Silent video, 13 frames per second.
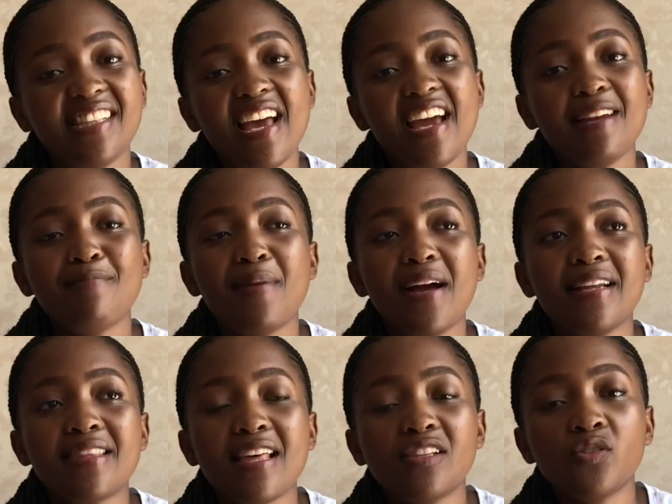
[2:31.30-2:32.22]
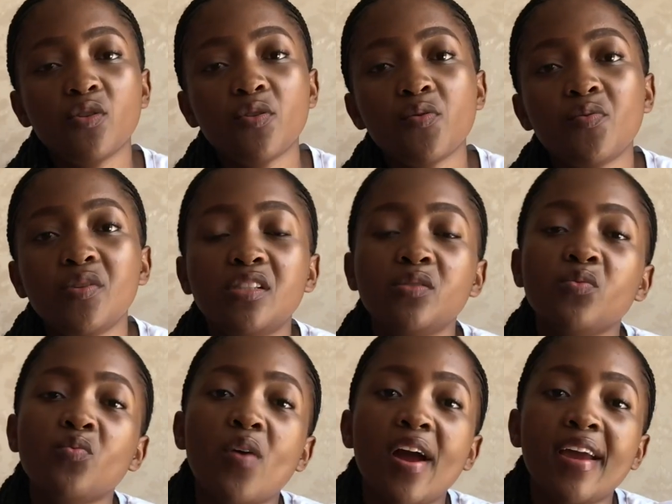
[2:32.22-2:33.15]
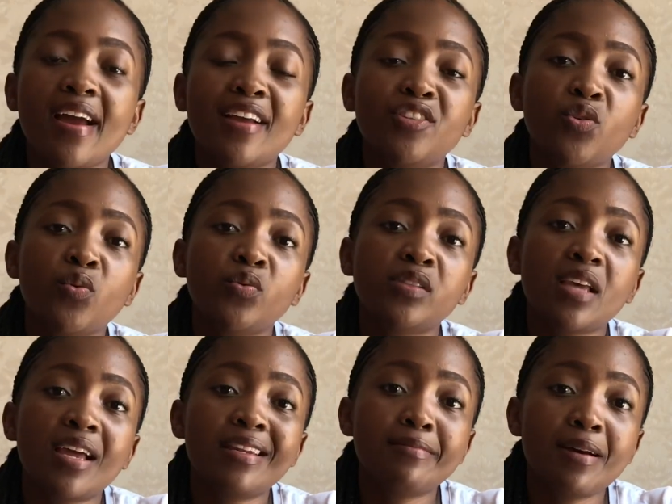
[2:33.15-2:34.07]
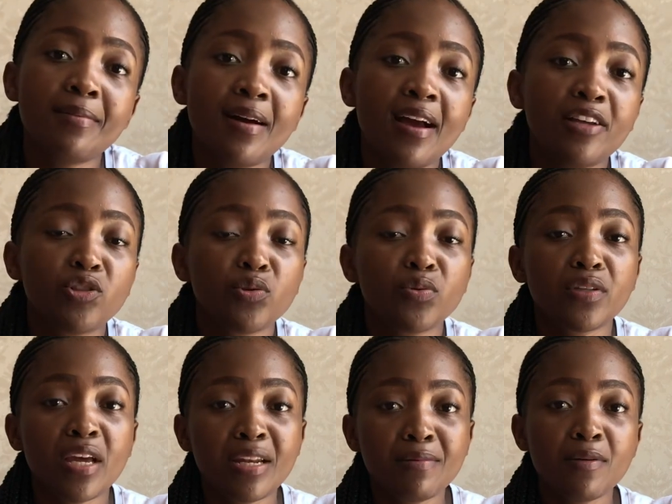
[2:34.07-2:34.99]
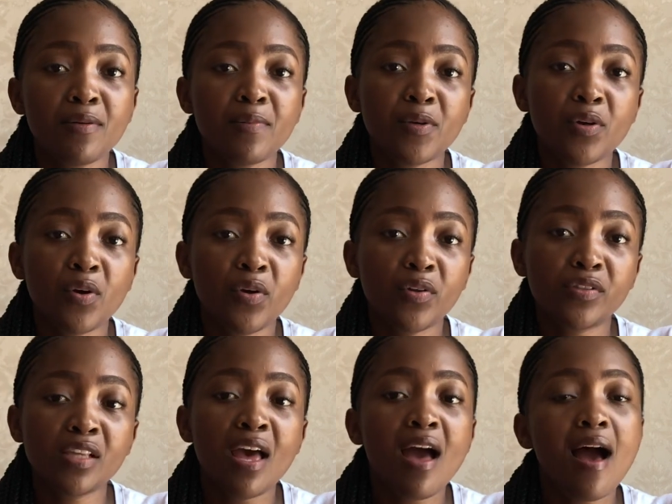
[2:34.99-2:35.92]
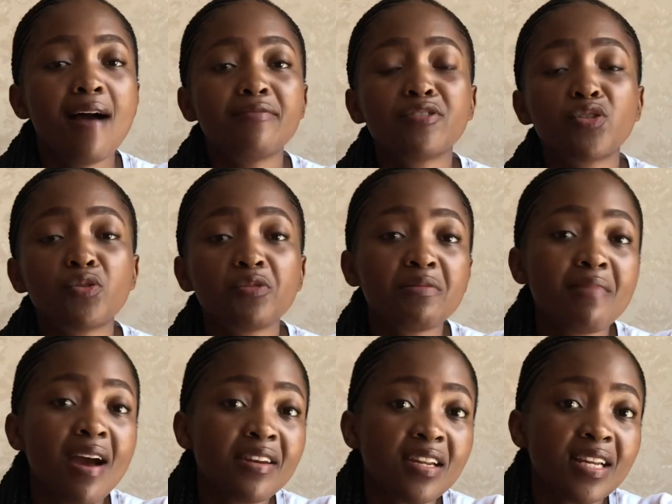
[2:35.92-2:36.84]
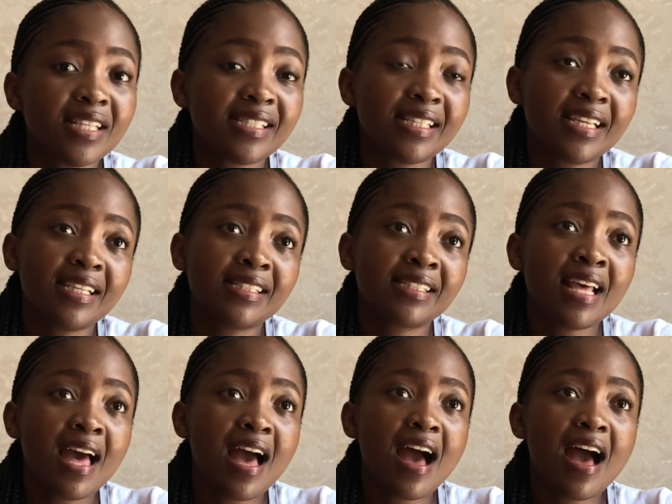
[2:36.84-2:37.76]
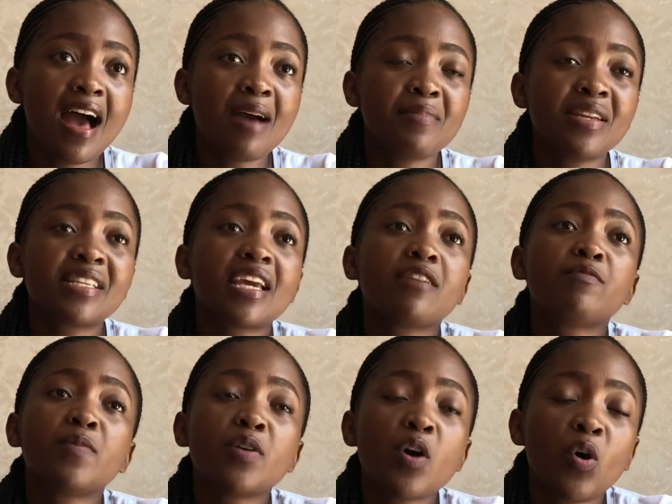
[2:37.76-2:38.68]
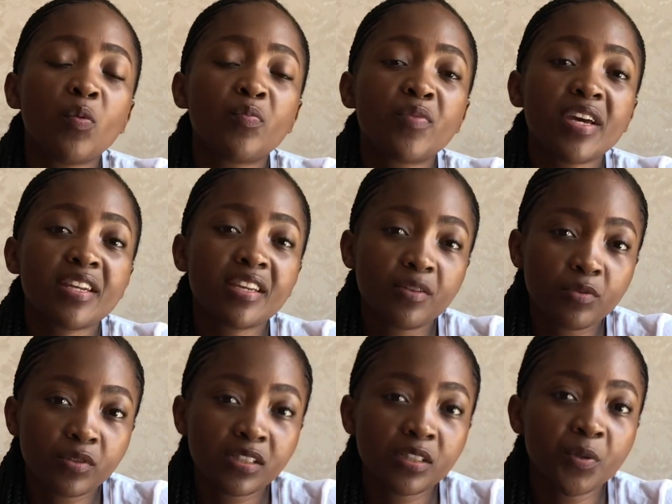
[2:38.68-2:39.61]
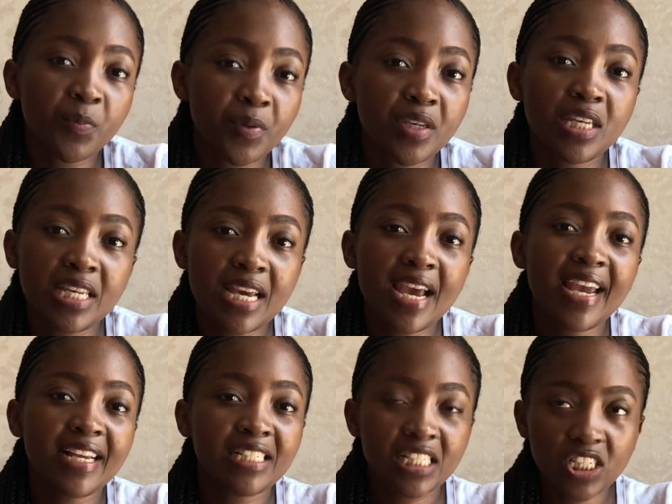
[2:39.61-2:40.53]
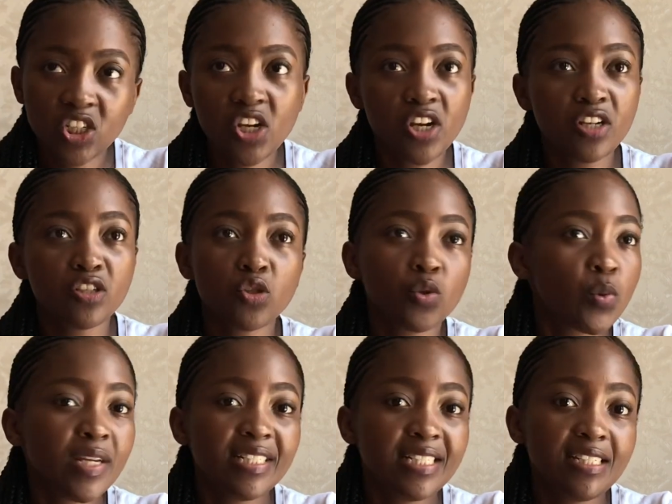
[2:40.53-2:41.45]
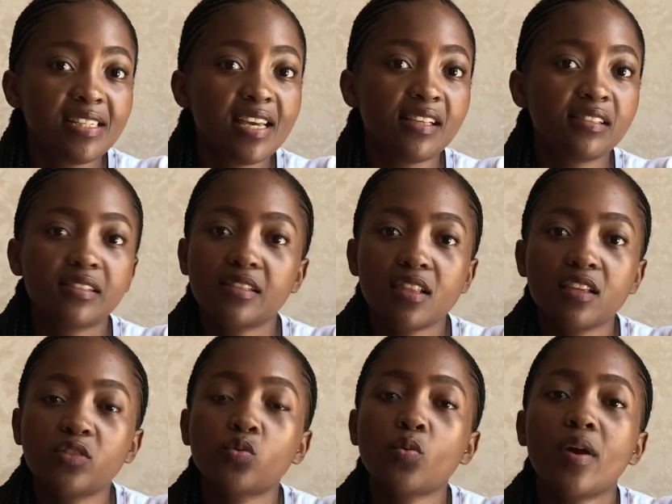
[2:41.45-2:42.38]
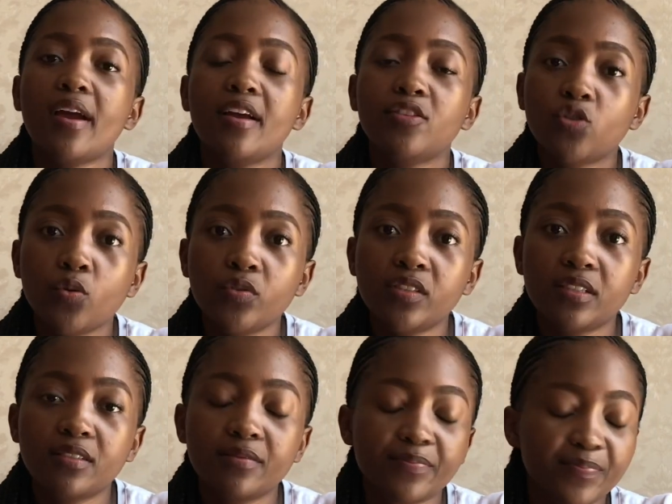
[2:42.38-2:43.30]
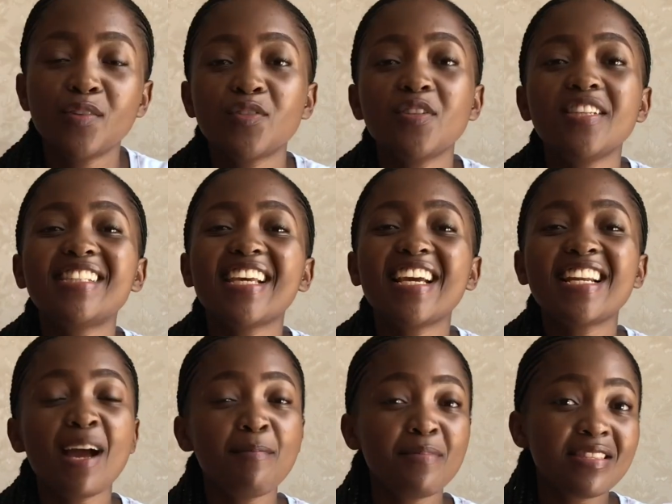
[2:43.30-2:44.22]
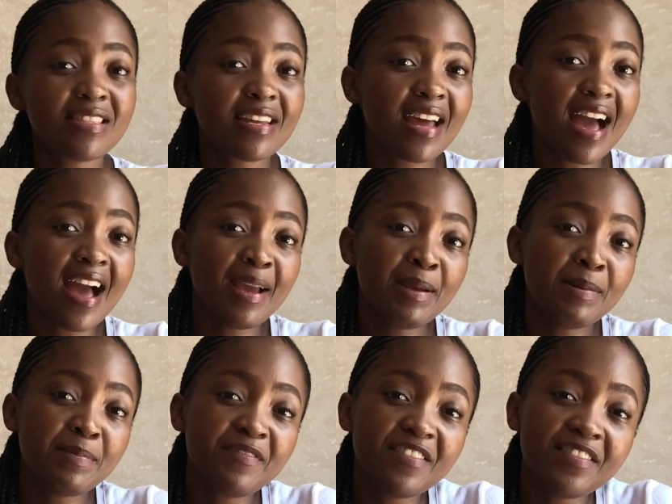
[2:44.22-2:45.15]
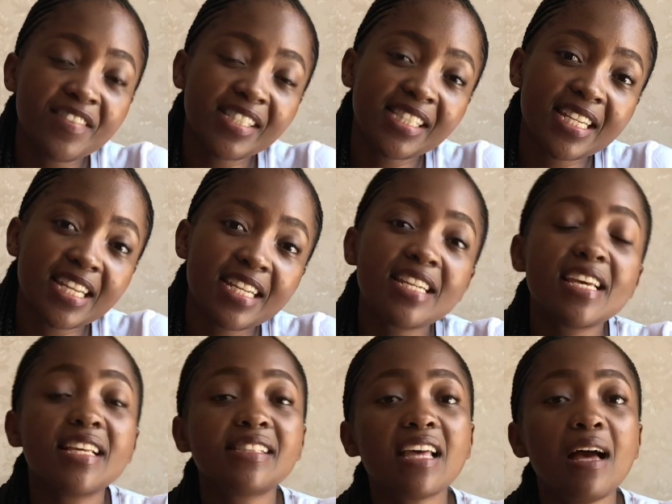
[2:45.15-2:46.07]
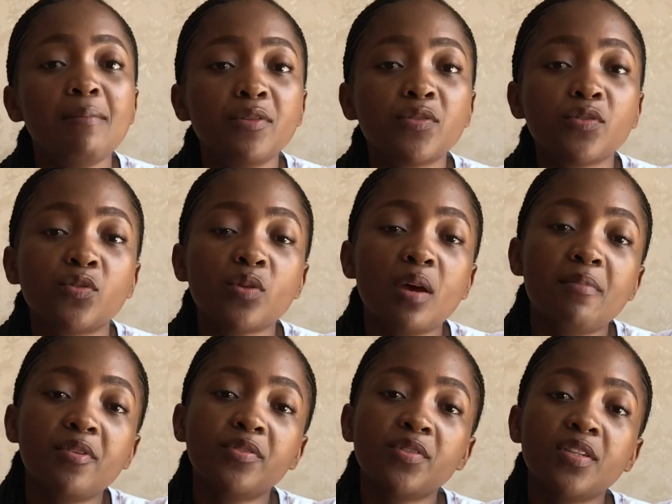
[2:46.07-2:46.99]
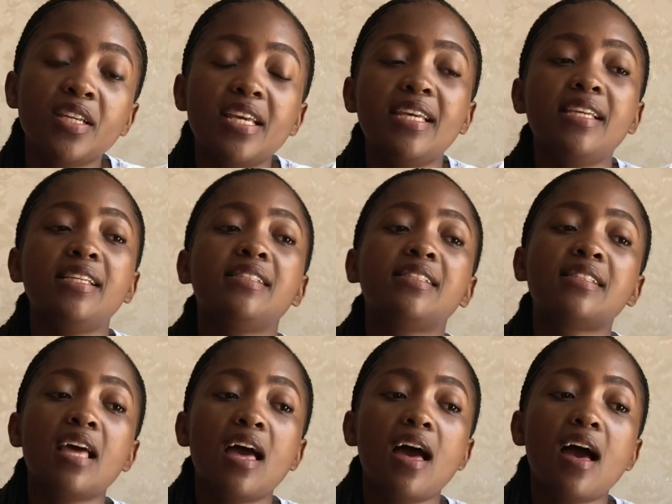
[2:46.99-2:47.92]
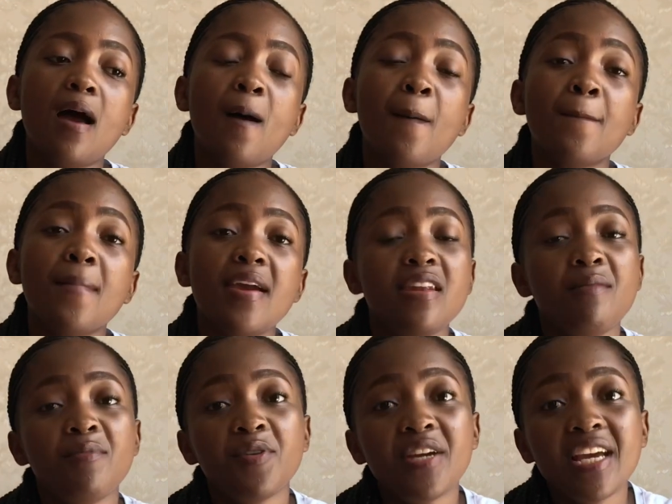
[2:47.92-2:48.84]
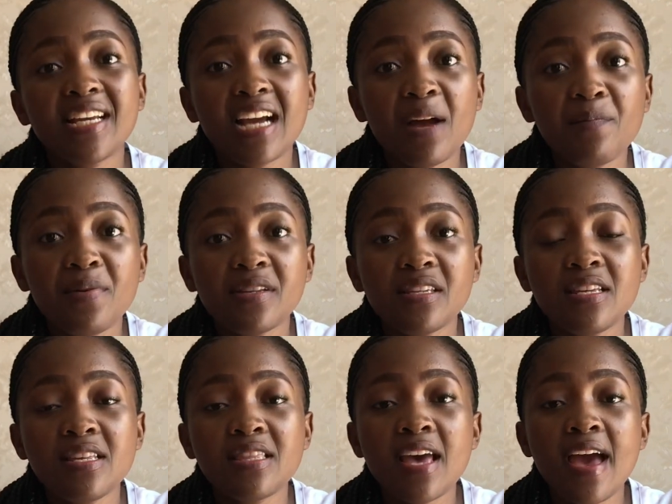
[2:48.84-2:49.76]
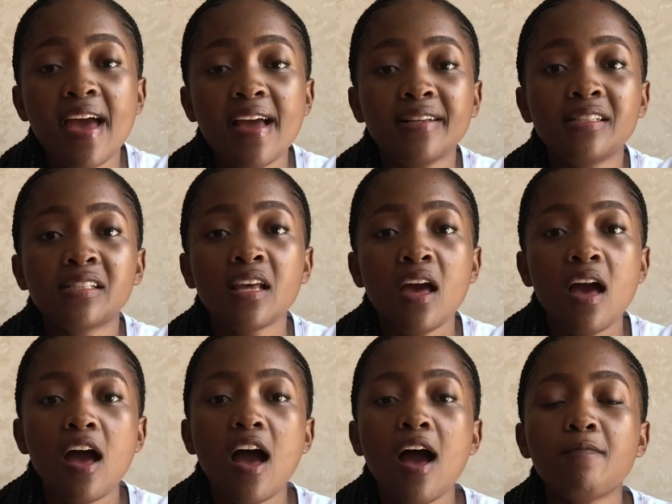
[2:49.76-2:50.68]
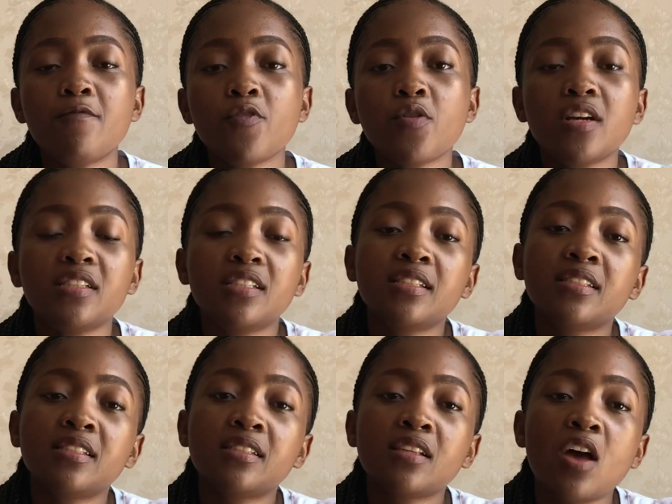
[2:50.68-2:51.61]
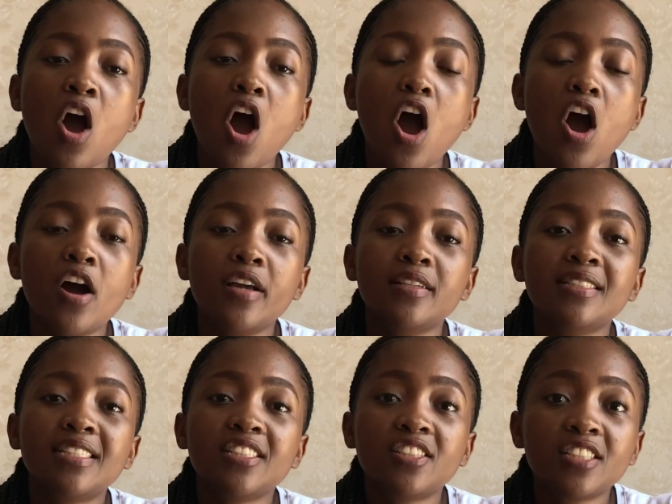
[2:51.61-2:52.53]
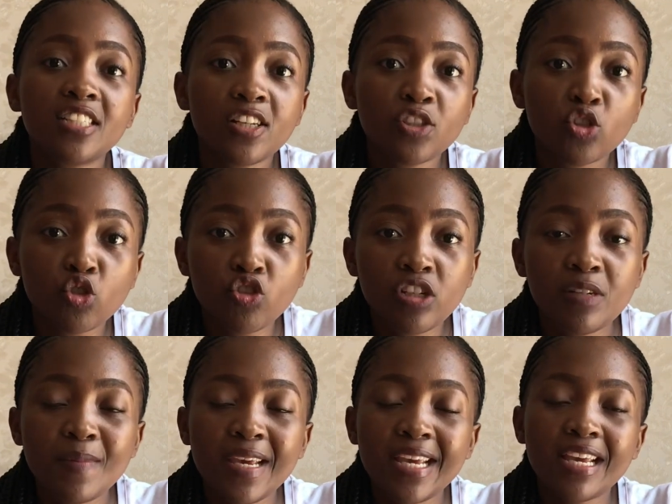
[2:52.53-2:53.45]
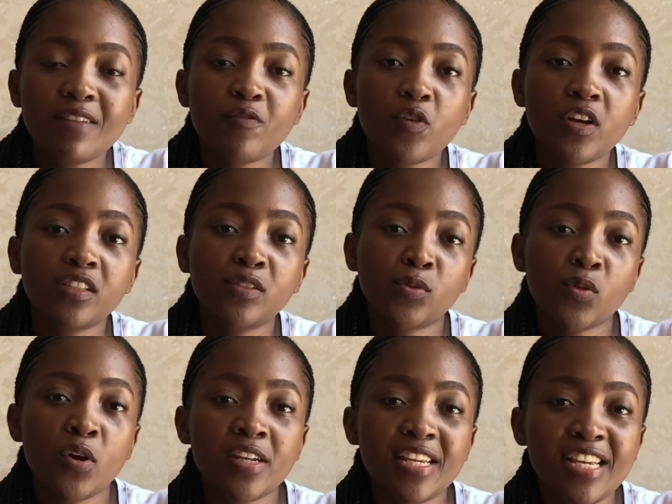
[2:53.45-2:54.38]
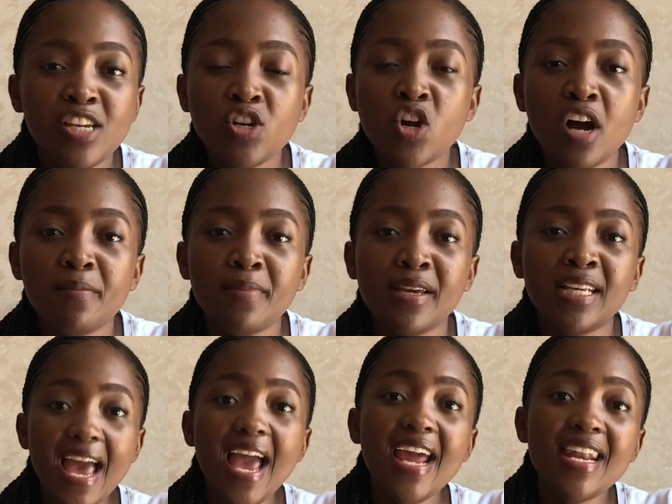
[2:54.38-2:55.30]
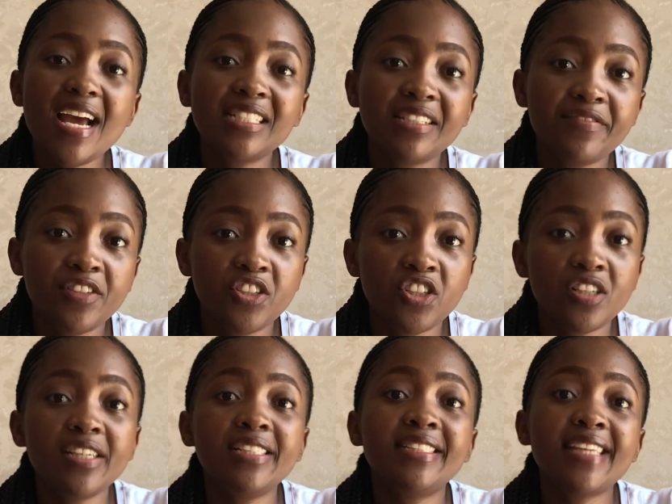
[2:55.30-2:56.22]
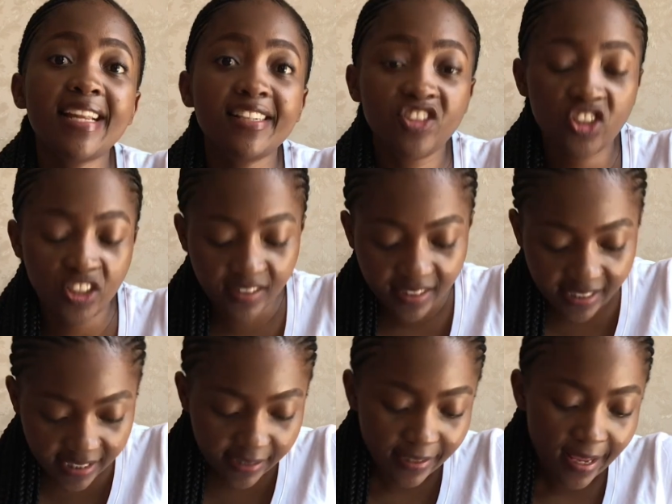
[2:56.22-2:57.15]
sad, but that's not the reason why I chose Alibaba. I chose Alibaba because after doing my analysis, it gave me hope that it will still be here and turn to 20 years. That's why I chose it. So the second company that I invested in is Amazon. So Amazon is an American company that focuses on digital streaming. It focuses on e-commerce and artificial intelligence.